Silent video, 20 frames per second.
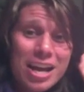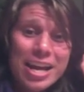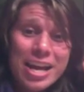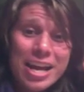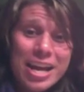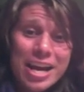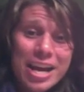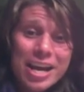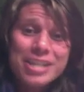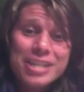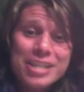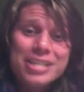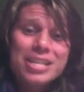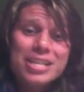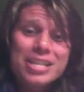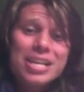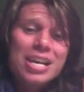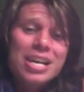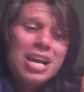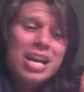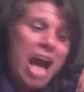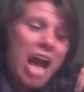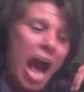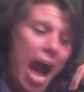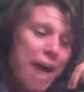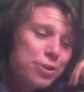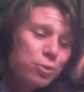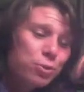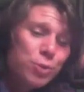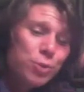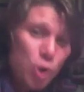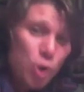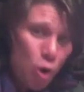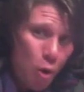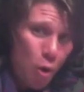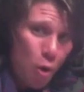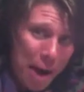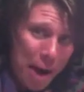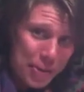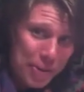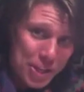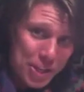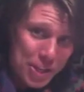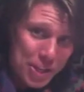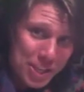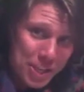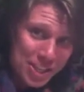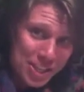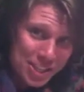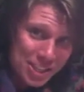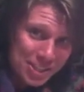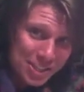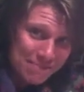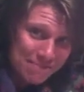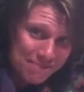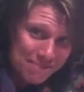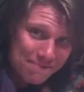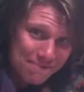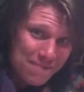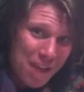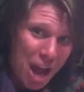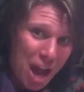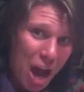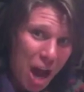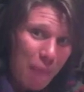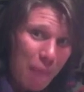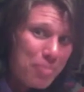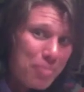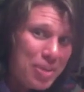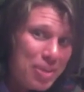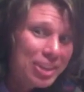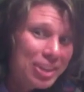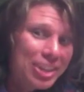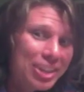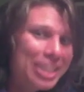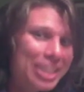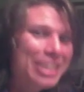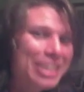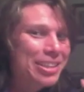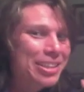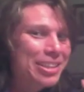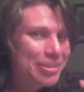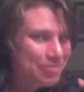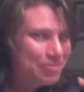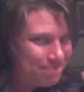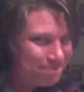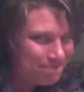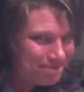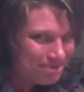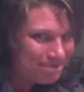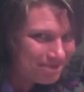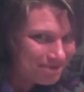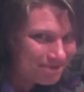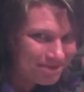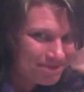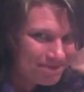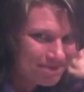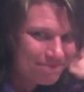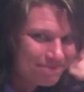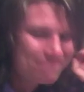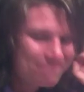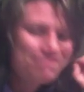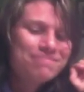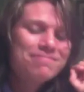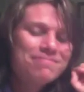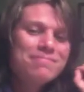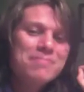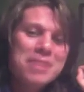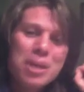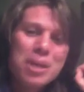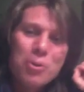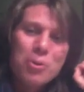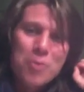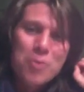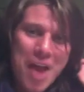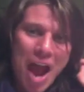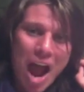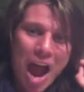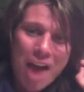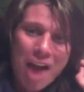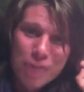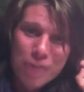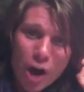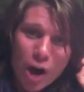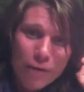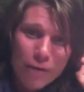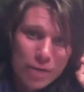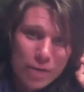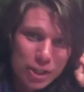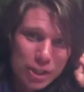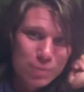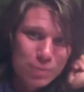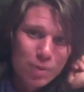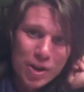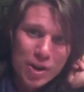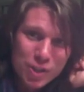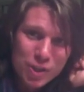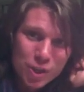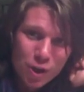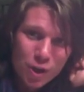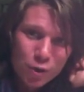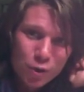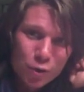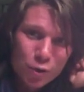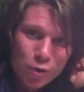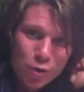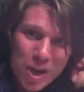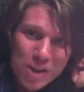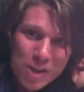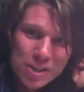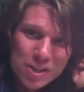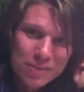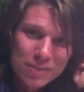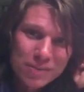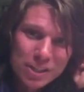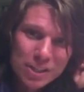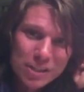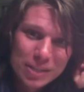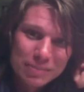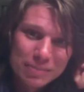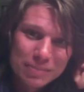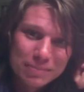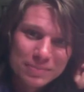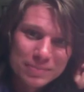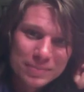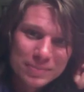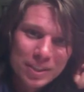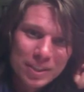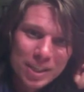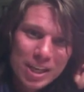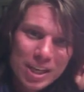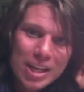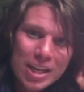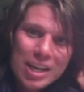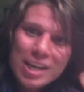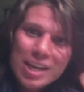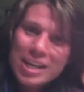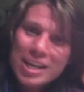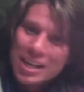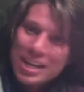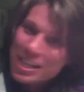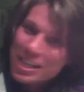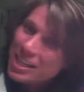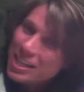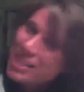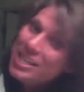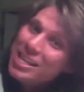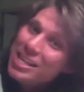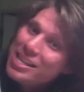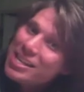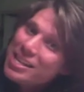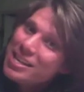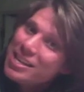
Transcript: And as we go about this ability that we have of expressing our creativity, in it,